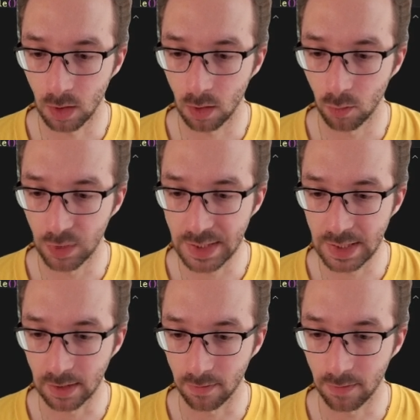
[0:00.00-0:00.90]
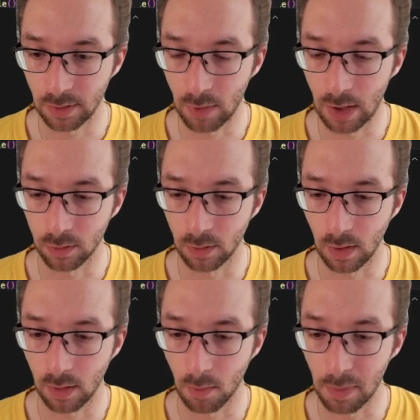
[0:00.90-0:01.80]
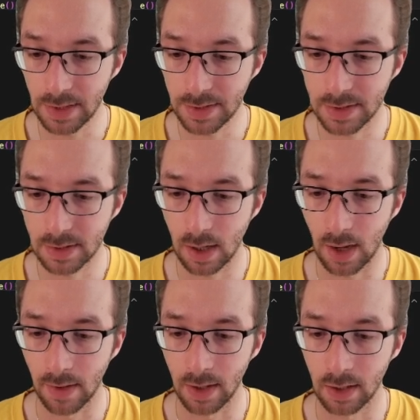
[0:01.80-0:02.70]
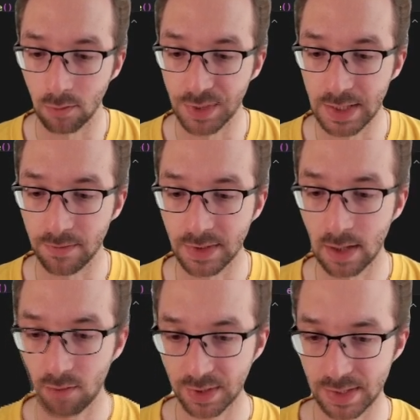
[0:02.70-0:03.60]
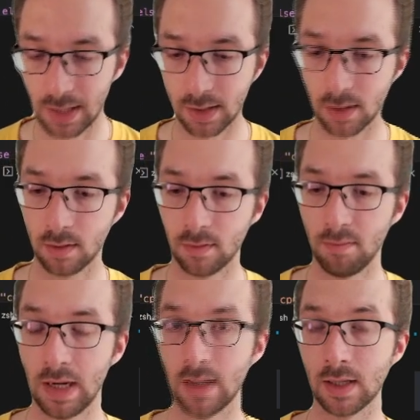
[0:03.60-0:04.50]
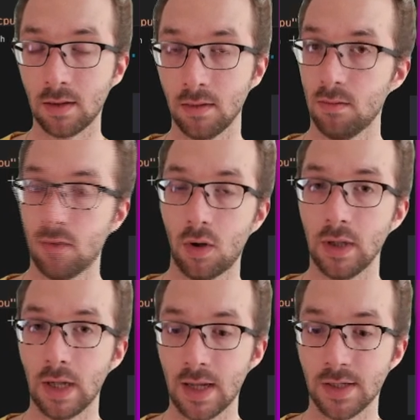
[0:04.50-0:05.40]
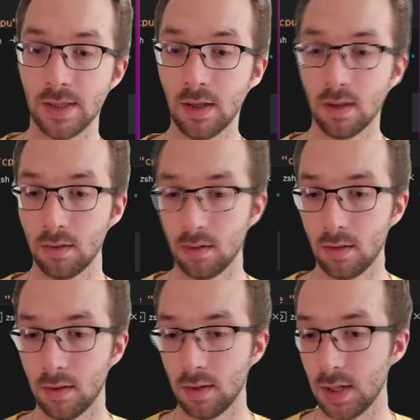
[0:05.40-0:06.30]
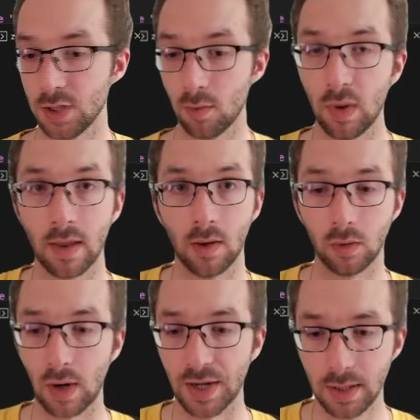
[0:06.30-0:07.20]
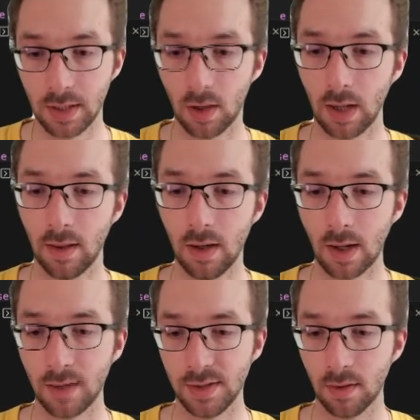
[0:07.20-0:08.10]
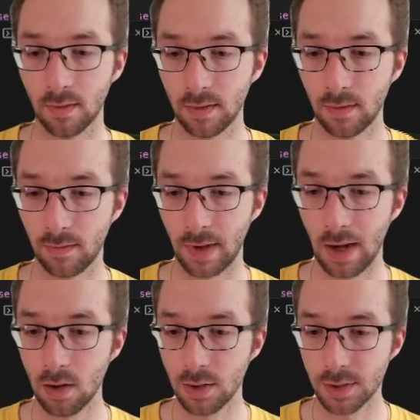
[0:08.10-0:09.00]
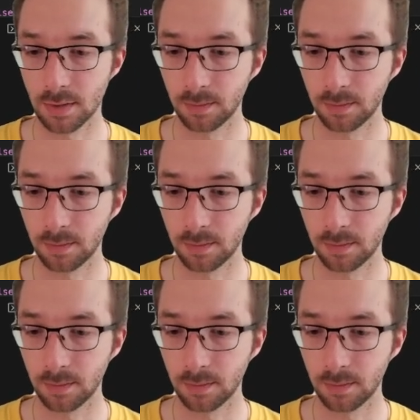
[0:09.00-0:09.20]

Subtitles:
We see that the fit round completes, and then it receives 10 results, meaning that all the clients did the job without crashing or anything, and 0 failures.